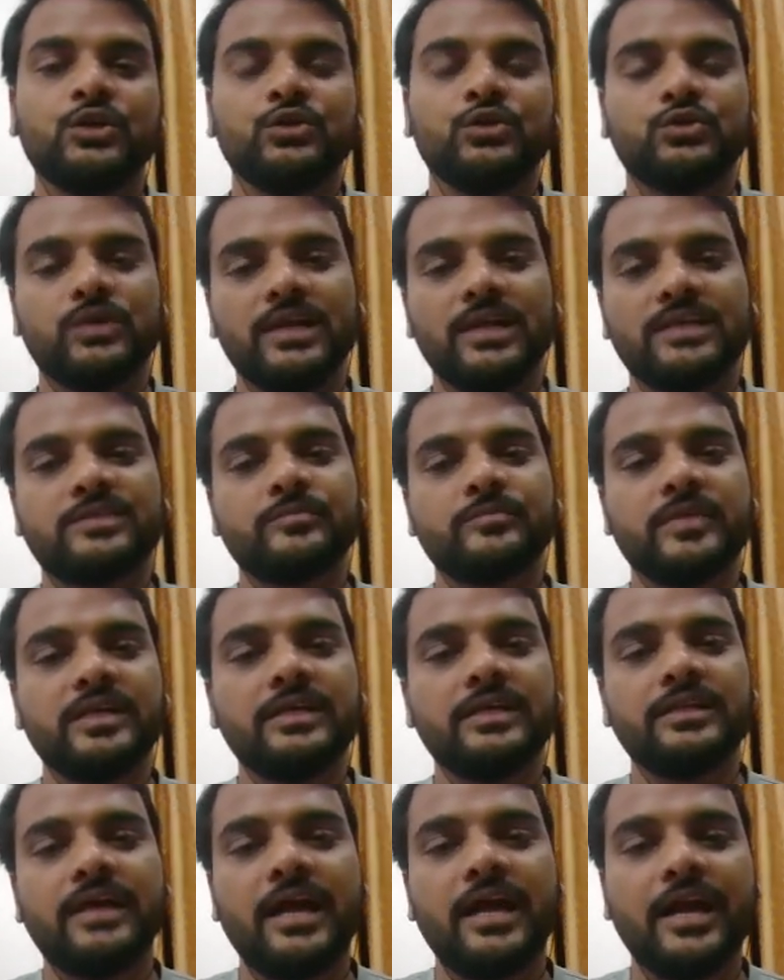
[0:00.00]
So less money
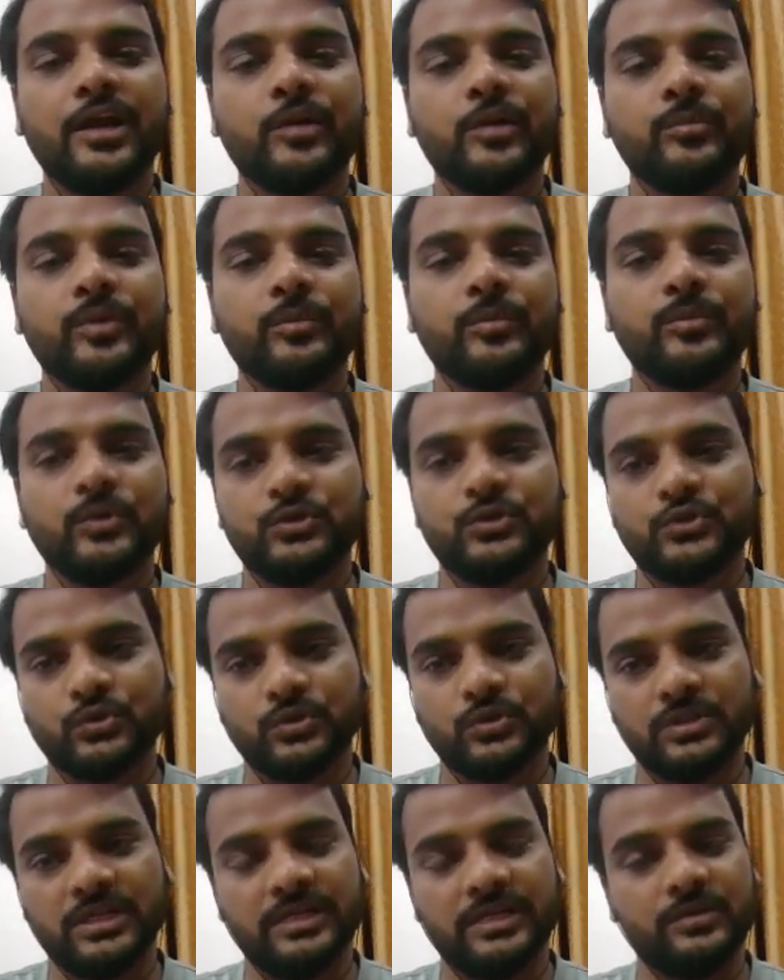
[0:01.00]
in the hand of people, so
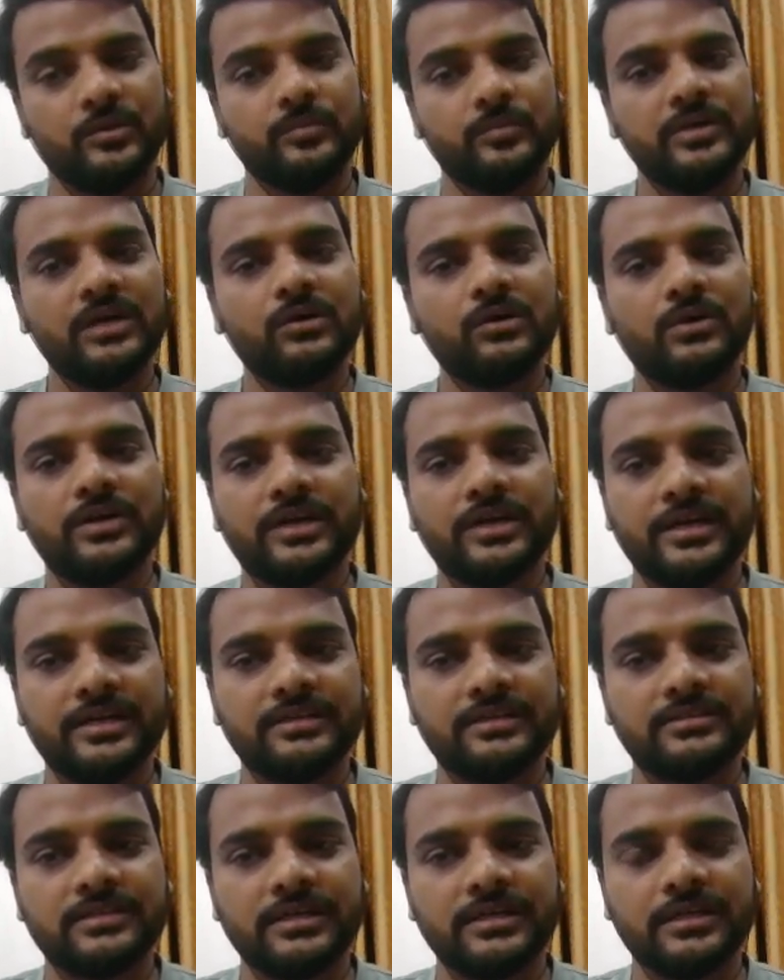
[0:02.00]
that will be a
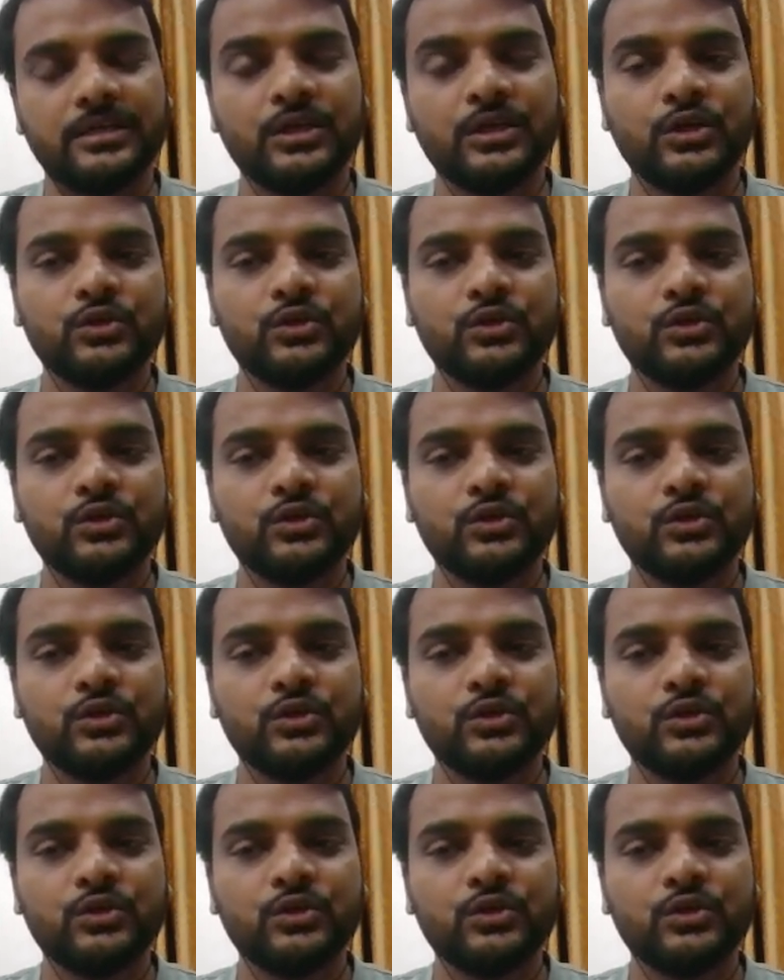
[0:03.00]
contradictory.